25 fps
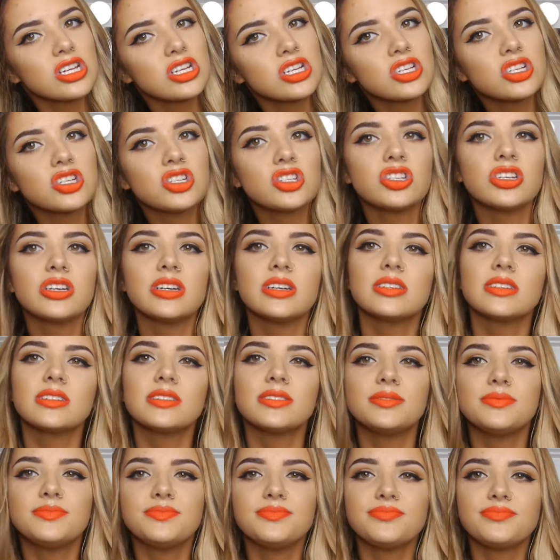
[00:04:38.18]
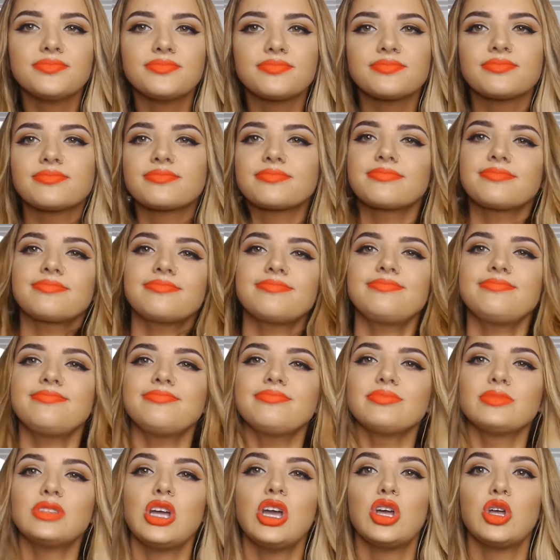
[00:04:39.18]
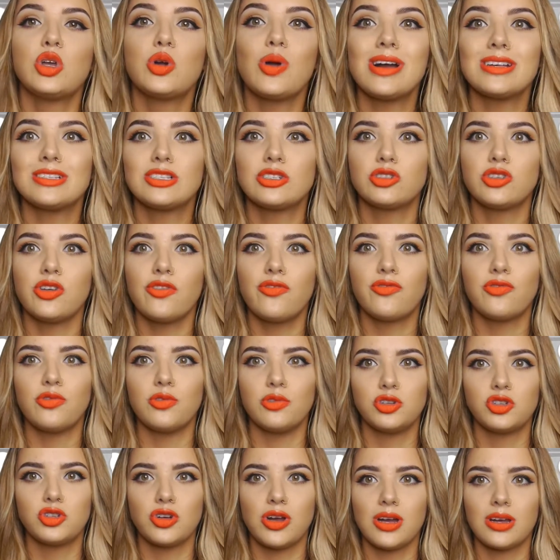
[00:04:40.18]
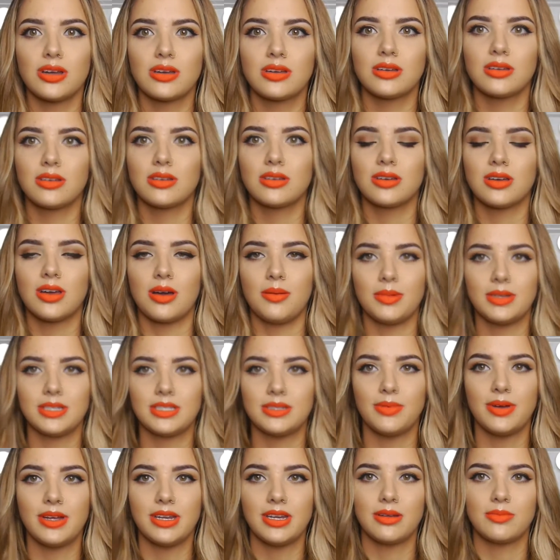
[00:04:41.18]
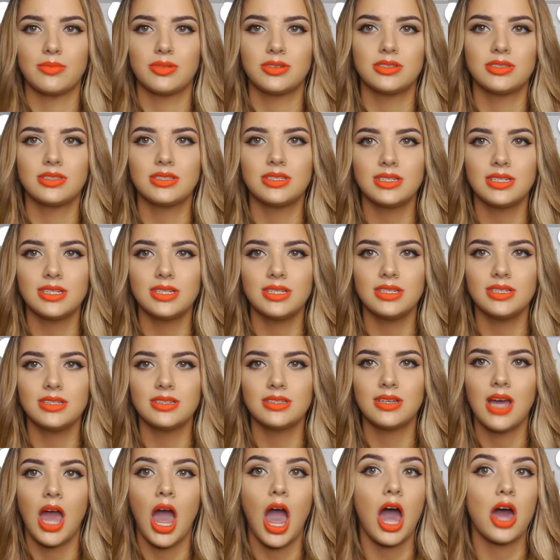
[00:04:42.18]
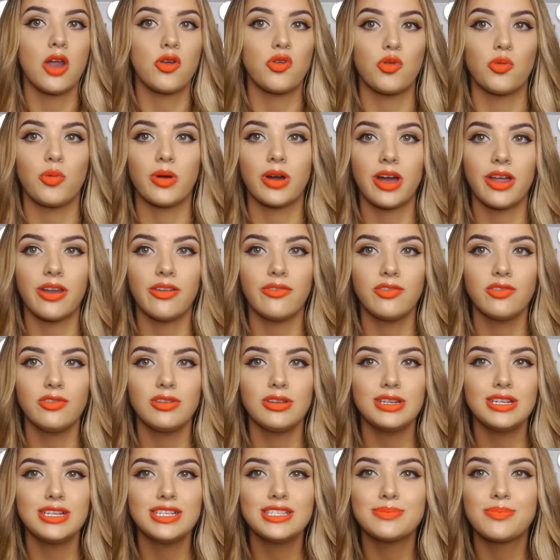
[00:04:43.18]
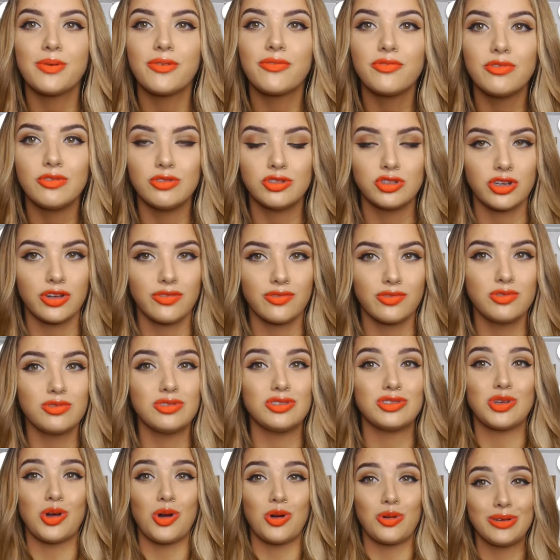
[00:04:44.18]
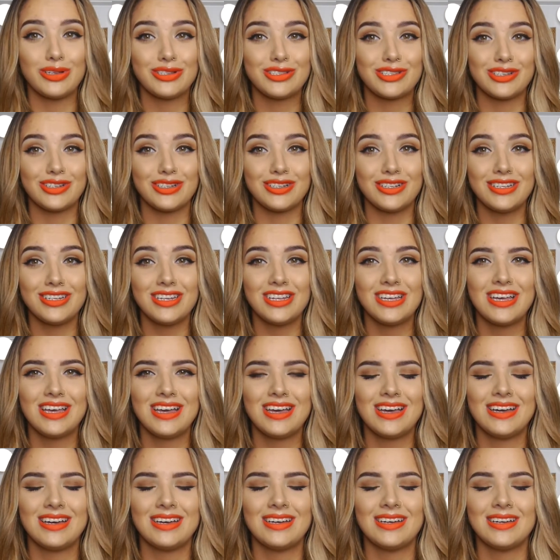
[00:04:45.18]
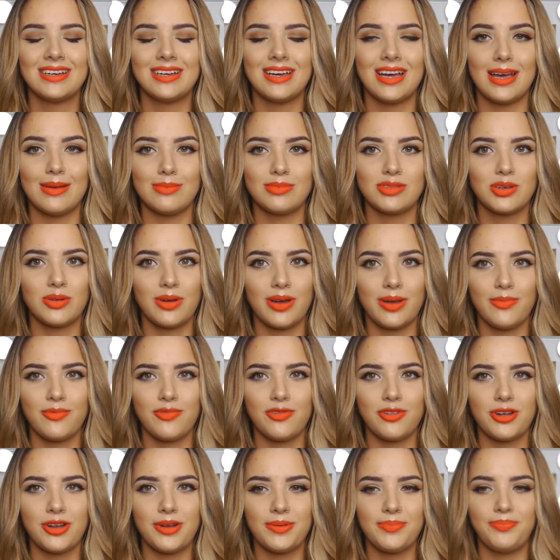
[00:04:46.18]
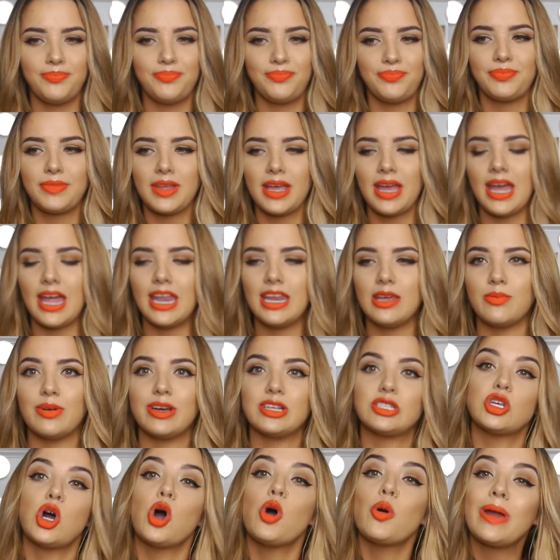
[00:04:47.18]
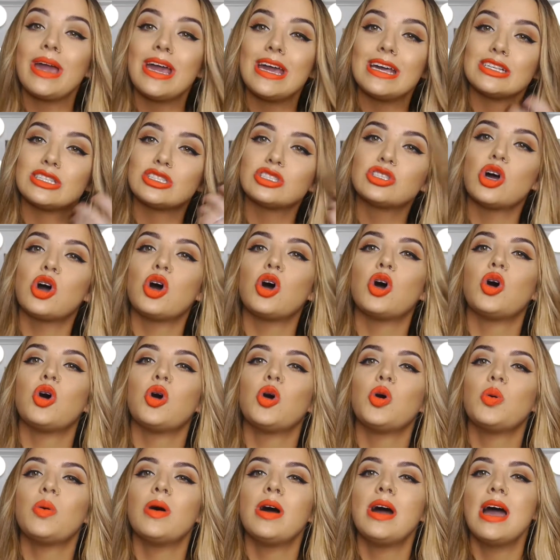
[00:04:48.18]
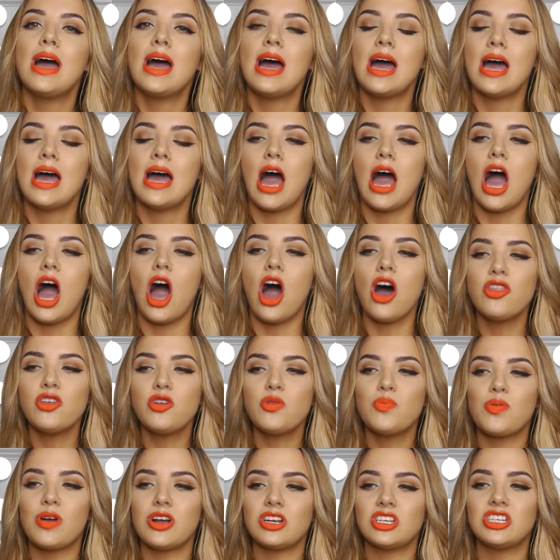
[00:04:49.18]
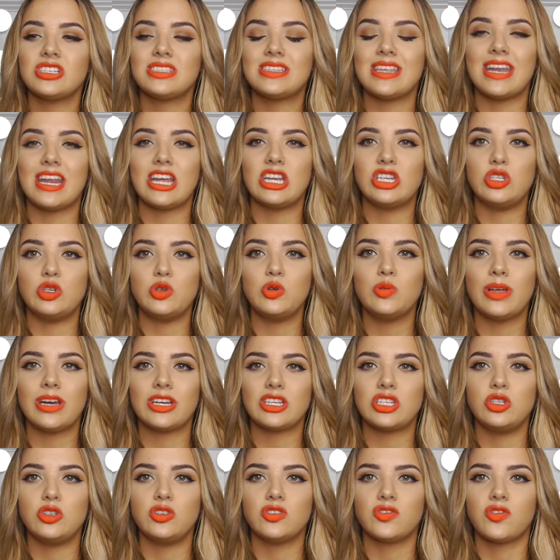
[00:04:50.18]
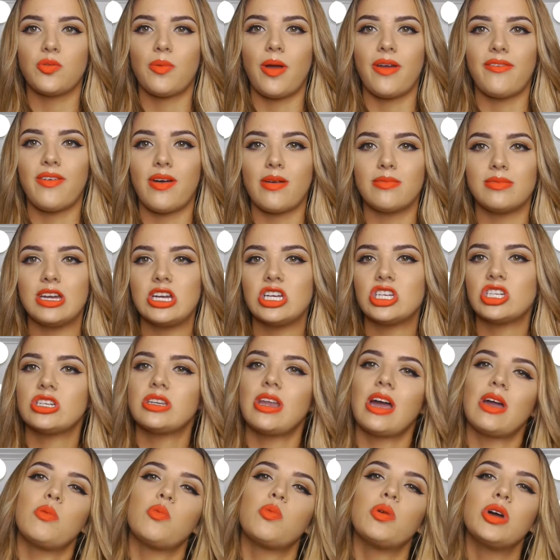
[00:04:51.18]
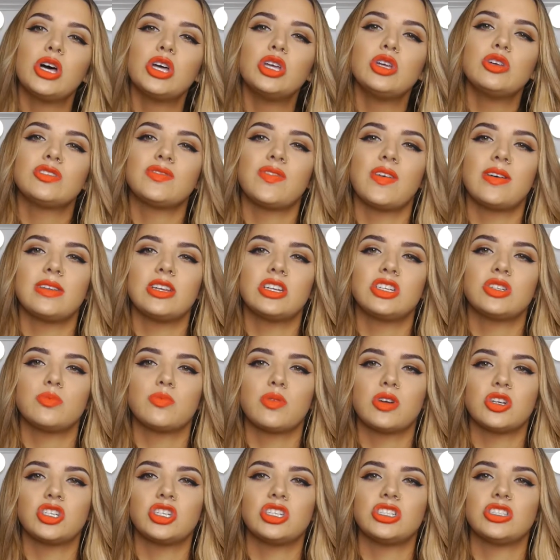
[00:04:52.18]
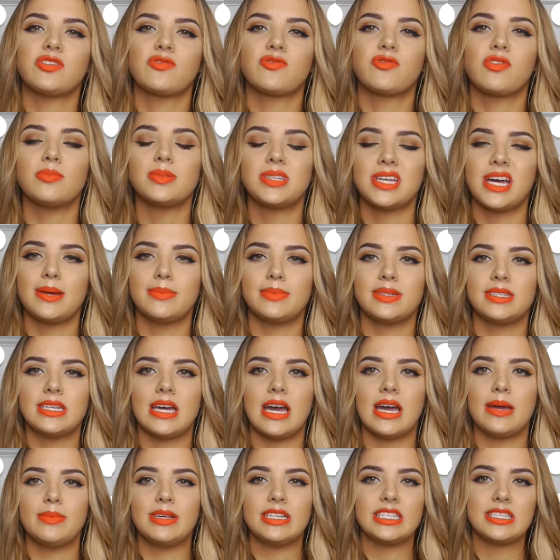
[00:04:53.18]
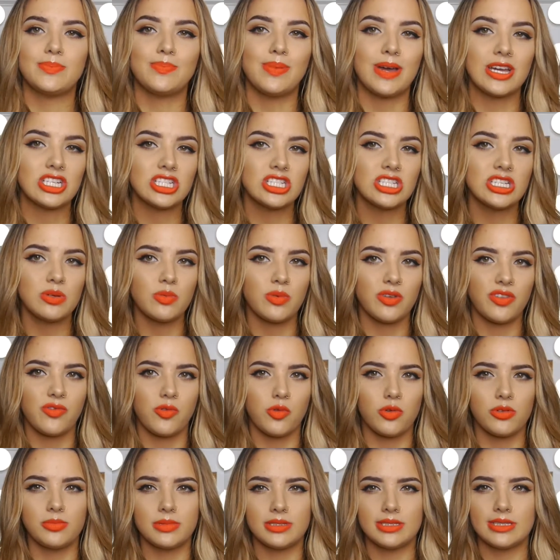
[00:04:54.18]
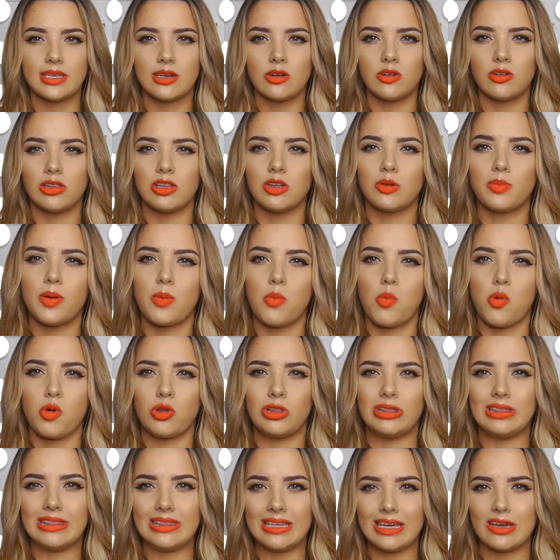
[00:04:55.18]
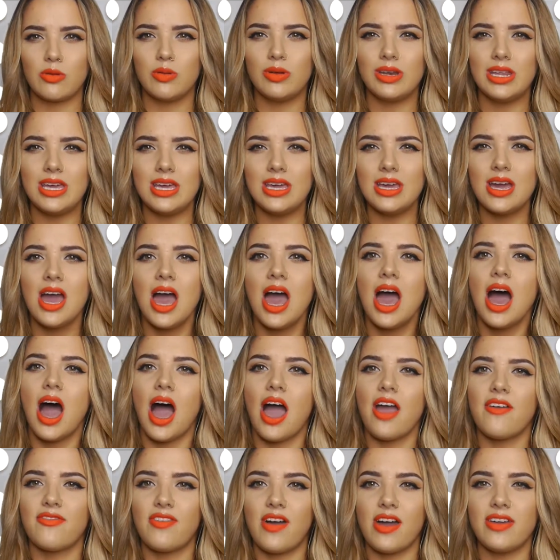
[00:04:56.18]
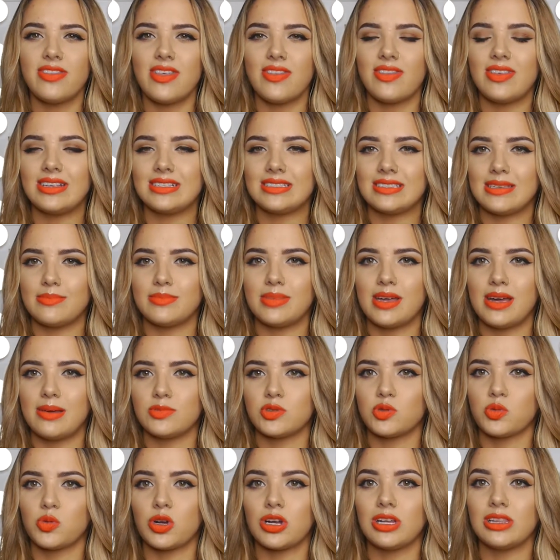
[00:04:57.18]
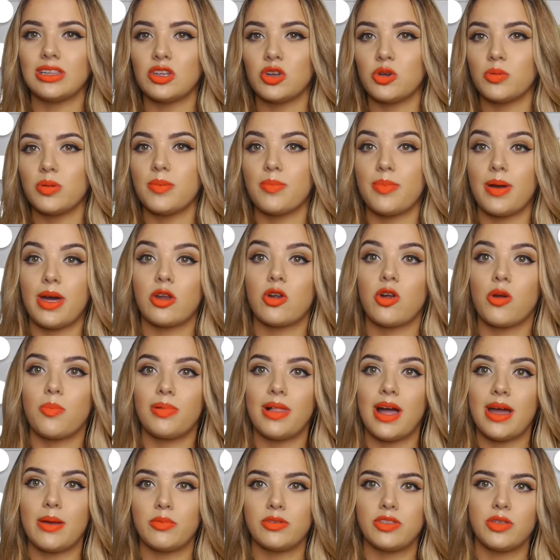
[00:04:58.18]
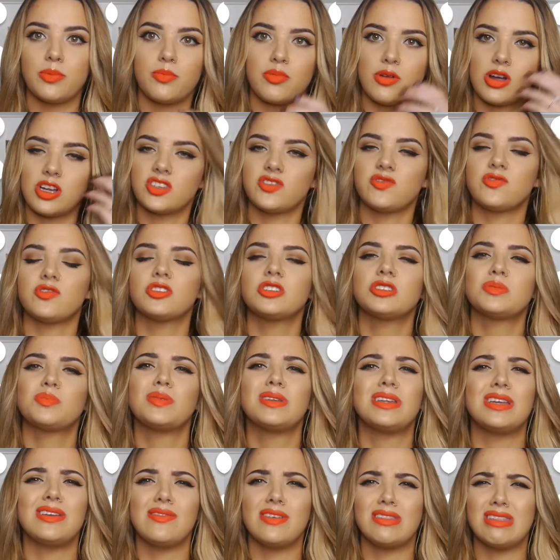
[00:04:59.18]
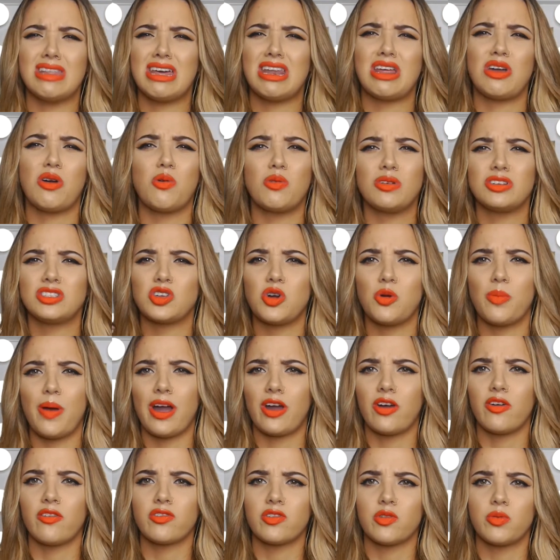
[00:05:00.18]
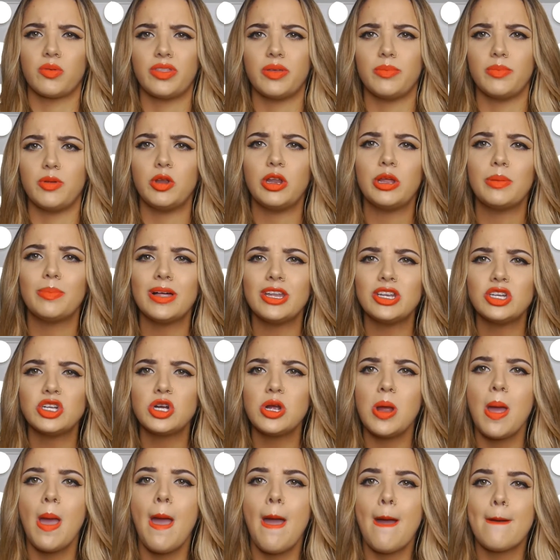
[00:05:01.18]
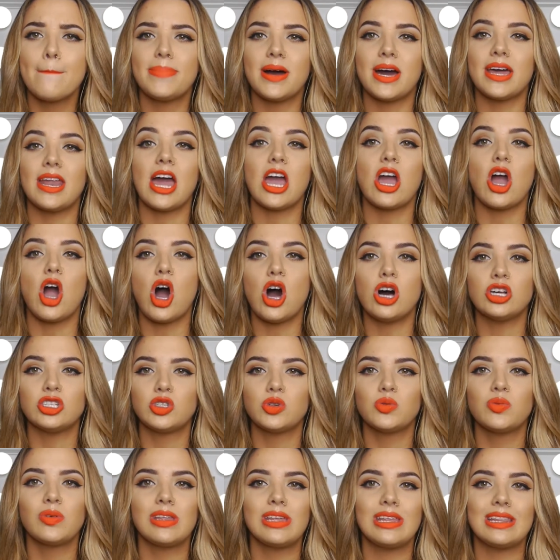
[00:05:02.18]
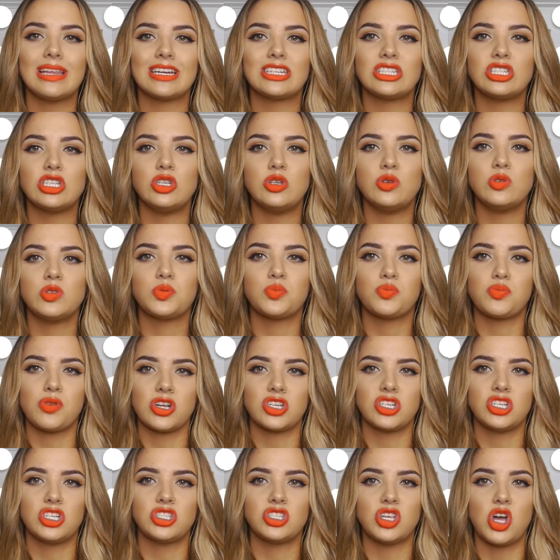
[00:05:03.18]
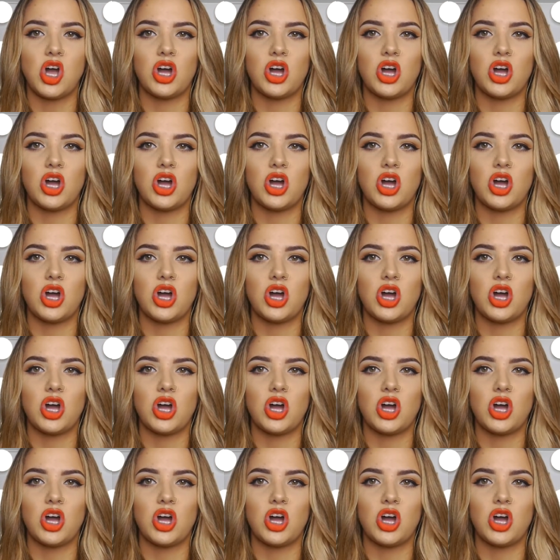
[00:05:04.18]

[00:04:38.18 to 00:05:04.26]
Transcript: shit? Guys, there's a food truck coming to my neighborhood tonight. I don't know what kind of food it is, but food truck food is always good. I'm so hyped for it. Anyways, okay, so Other brushes that I do like to use for my foundation, I will use foundation brushes from time to time, especially with formulas that are a little bit more liquidy. I find that they sometimes work a little bit better applied with a brush first, but even then I always go back over it with a Beauty Blender. But I also really like to use brushes